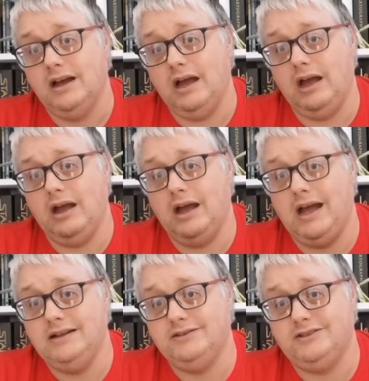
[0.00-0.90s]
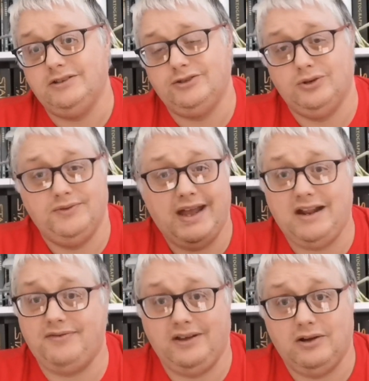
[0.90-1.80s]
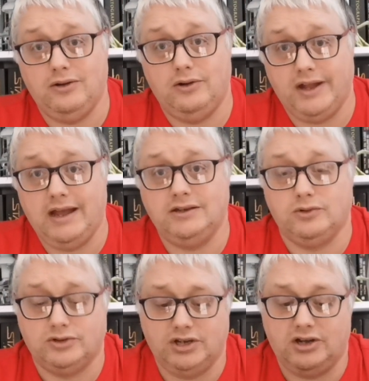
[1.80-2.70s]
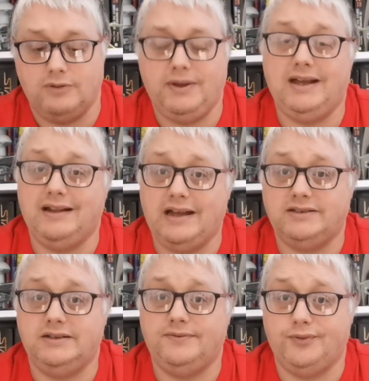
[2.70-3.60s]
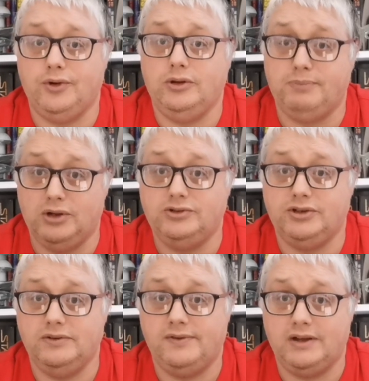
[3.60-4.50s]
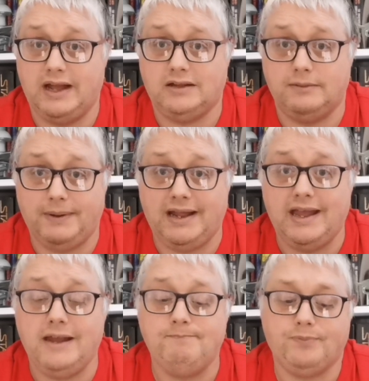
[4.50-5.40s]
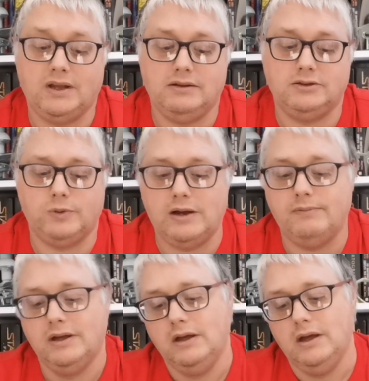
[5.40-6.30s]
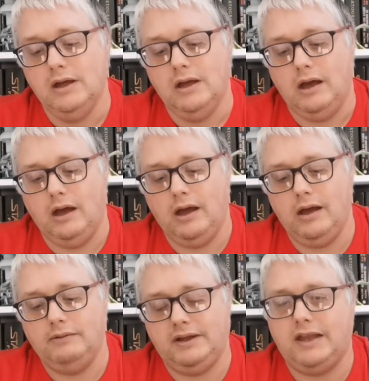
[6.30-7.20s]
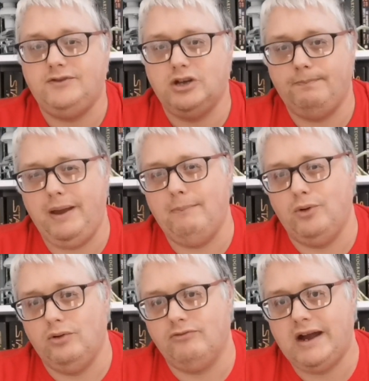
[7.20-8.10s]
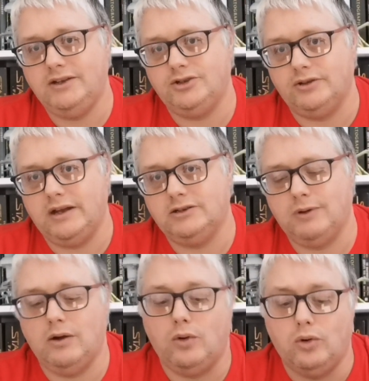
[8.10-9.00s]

and sort of anything on it. It's also going to be connected through the Bluetooth connectability as well, and it gives you a bit more range on it as well.